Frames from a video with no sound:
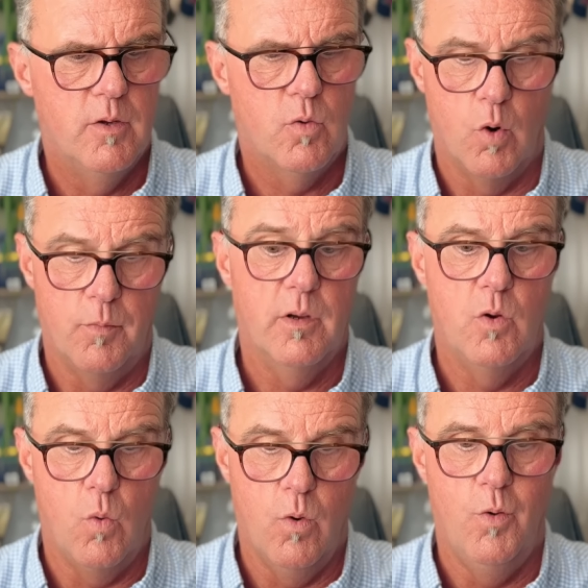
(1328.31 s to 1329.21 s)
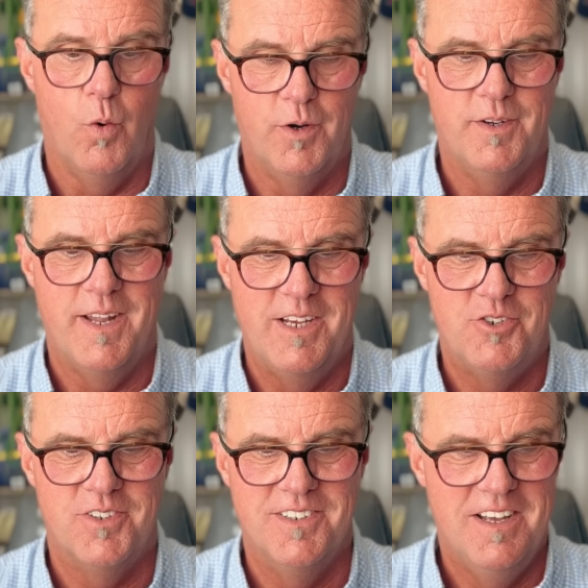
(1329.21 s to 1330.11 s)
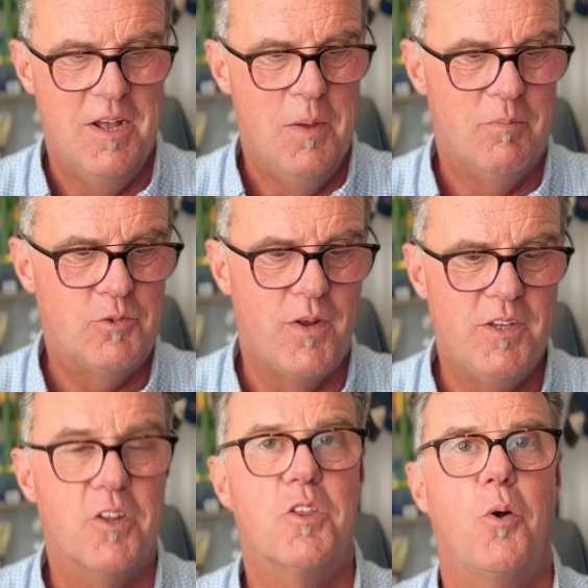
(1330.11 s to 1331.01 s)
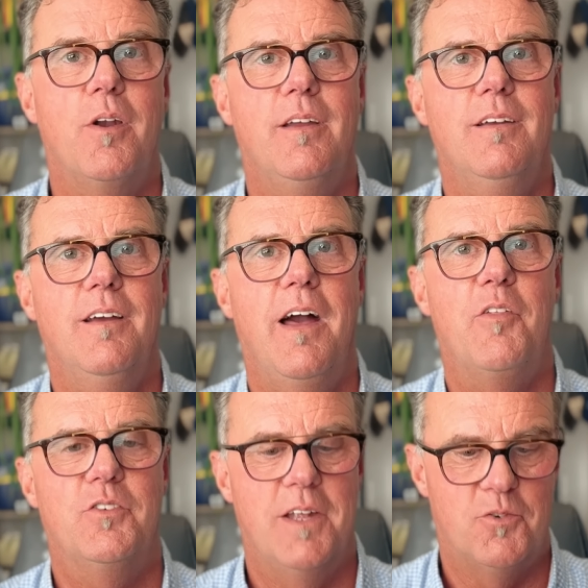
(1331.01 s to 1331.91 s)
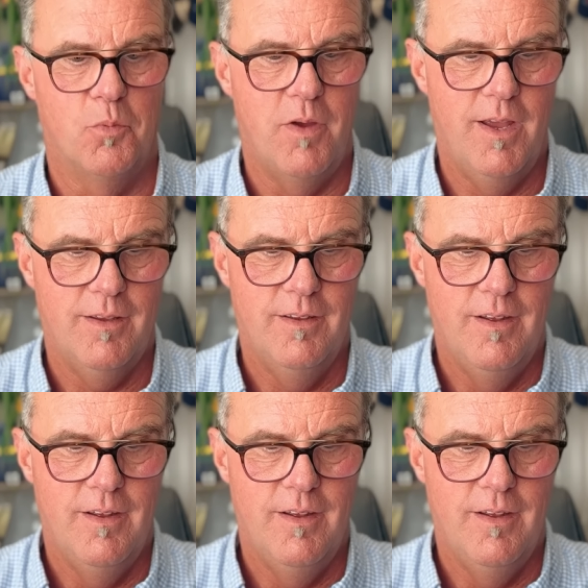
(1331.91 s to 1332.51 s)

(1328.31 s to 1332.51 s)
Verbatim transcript: coordination between the authority and the central bank,